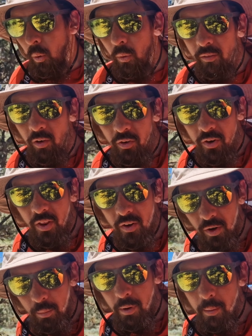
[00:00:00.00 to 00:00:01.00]
We've got to the
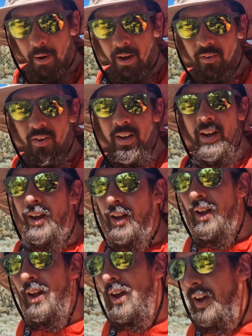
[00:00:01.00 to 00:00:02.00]
top of the mountain.
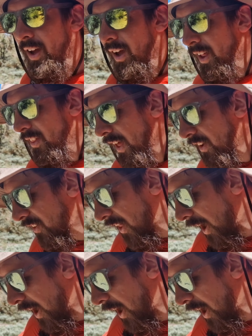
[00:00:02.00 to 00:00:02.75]
That's